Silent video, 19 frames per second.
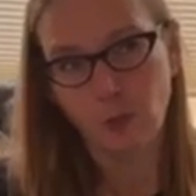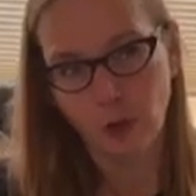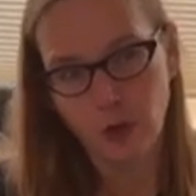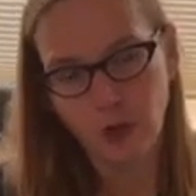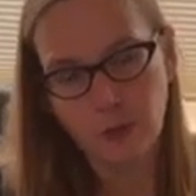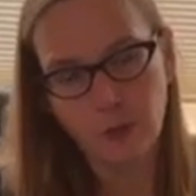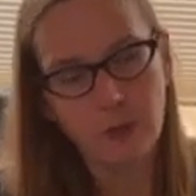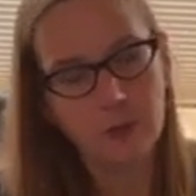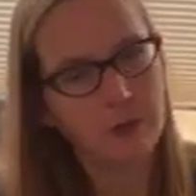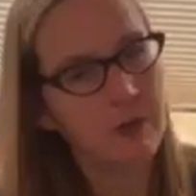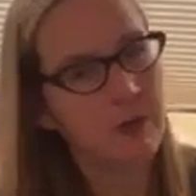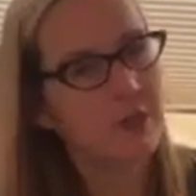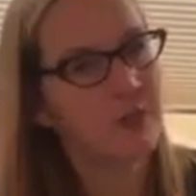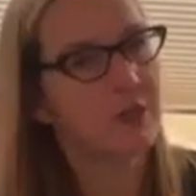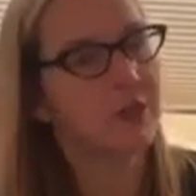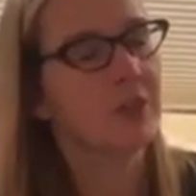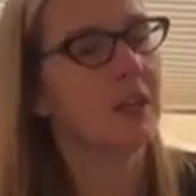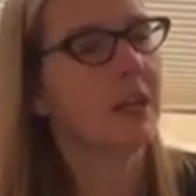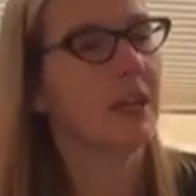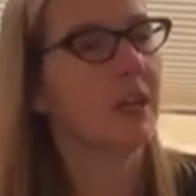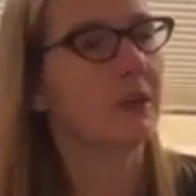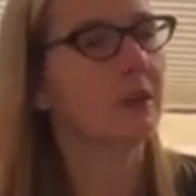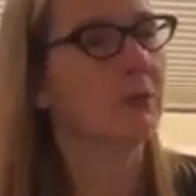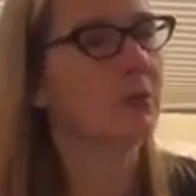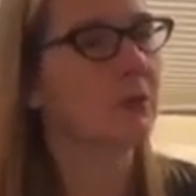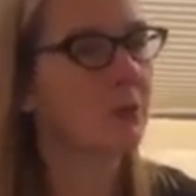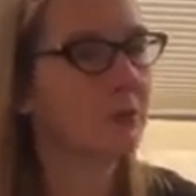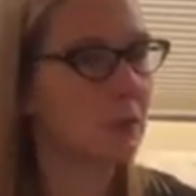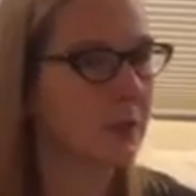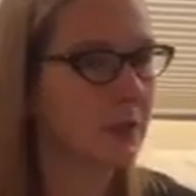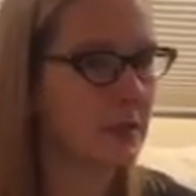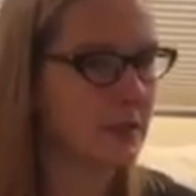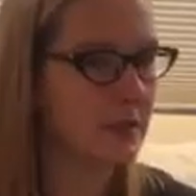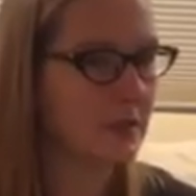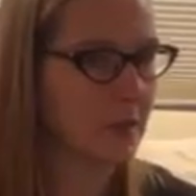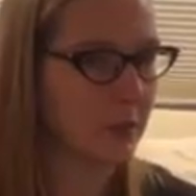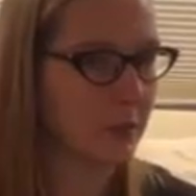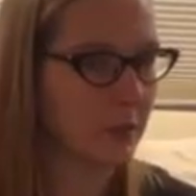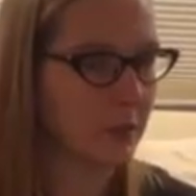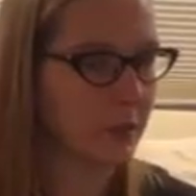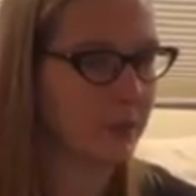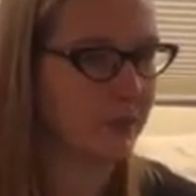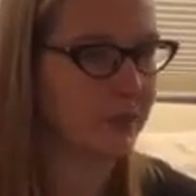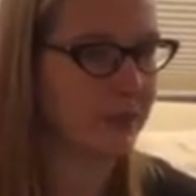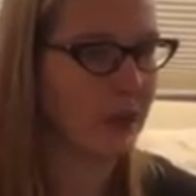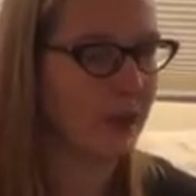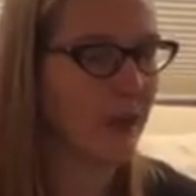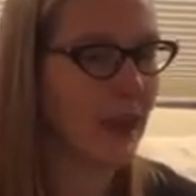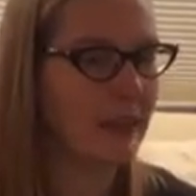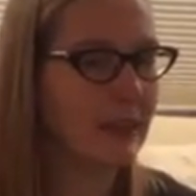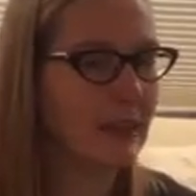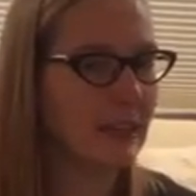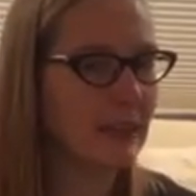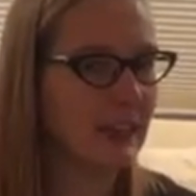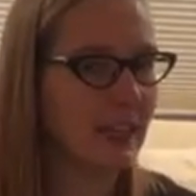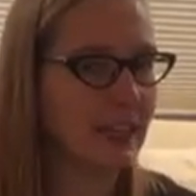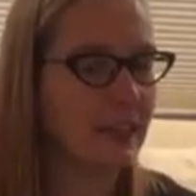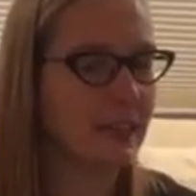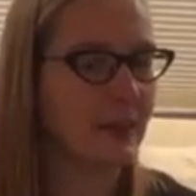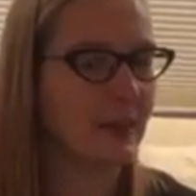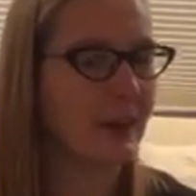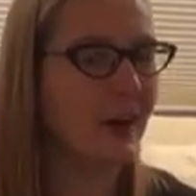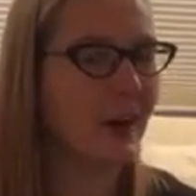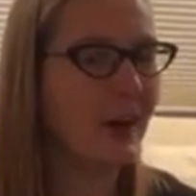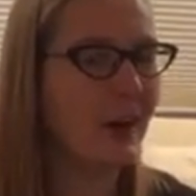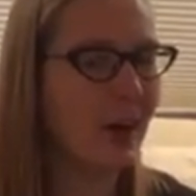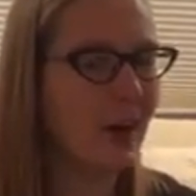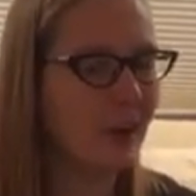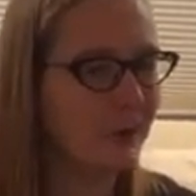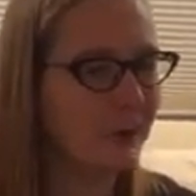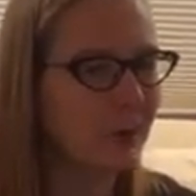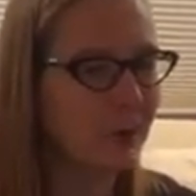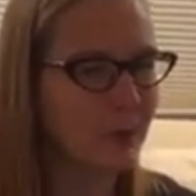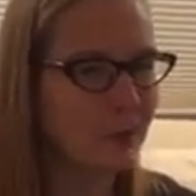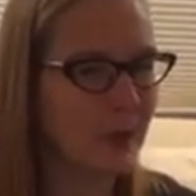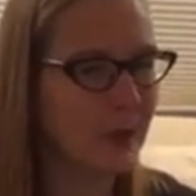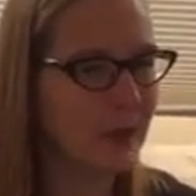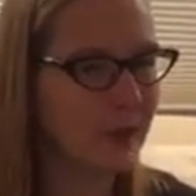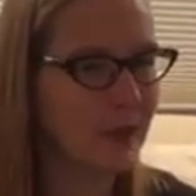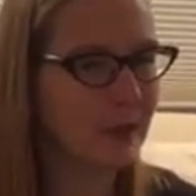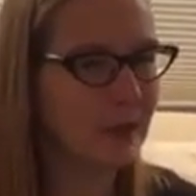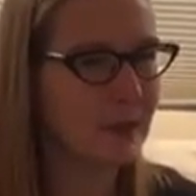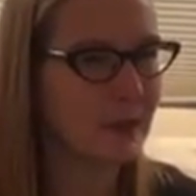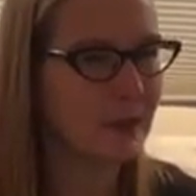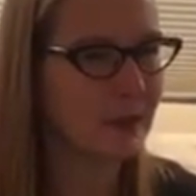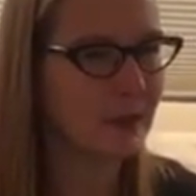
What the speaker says: warm in winter and cool in summer. Now, I think that's an awful big